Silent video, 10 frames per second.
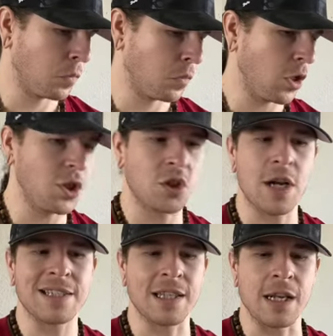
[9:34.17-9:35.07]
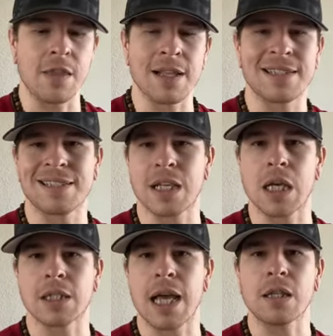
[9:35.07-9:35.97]
They're stressing, and that's to say
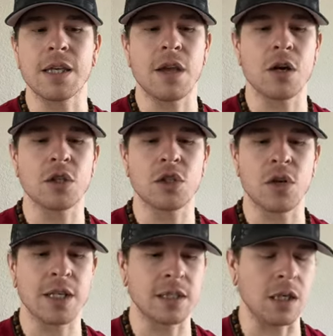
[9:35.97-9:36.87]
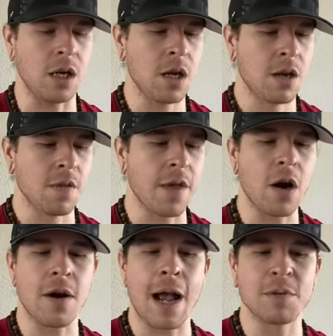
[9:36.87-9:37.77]
it lightly, they are stressing. They
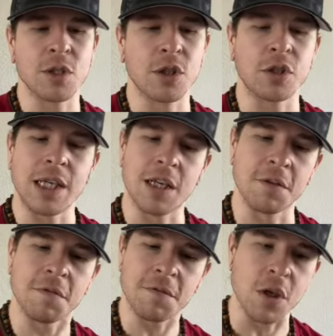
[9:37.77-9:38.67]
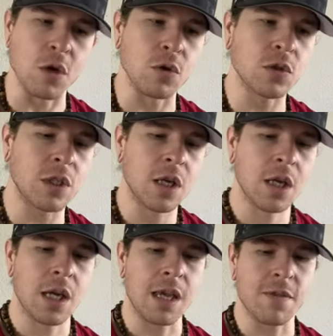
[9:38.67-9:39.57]
are absolutely confused,
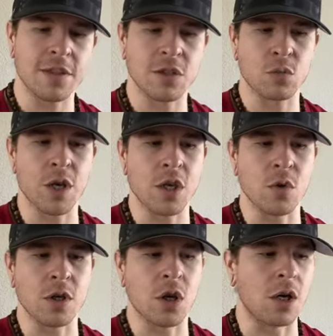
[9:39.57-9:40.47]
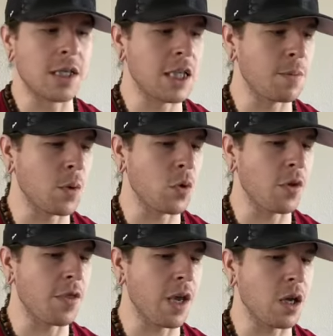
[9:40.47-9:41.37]
and this is what you would call a
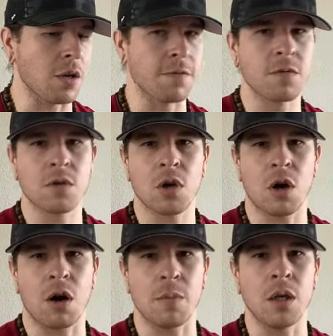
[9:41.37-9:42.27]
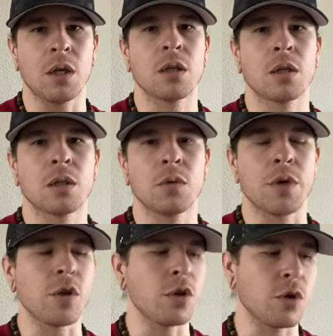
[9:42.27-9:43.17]
typical thing of karma.
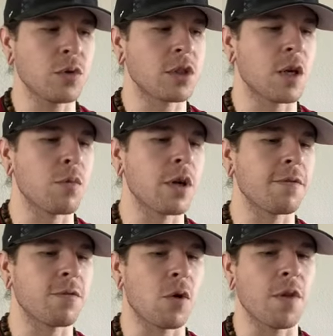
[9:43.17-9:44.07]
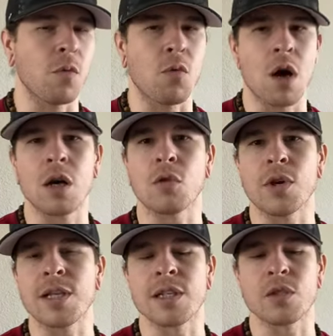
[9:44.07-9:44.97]
When you use someone for the wrong
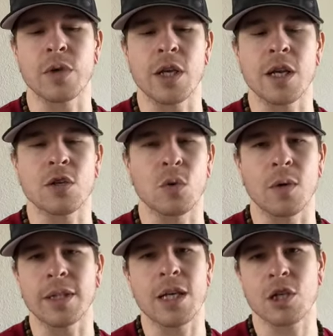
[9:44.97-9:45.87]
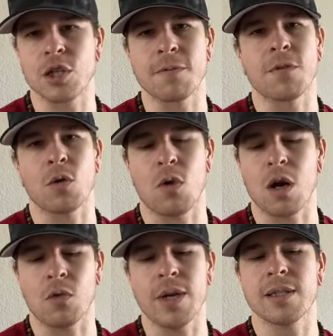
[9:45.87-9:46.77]
reasons, when you get into a relationship for the
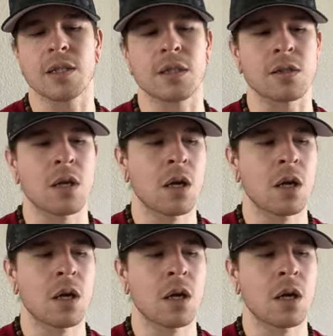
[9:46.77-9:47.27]
wrong reasons,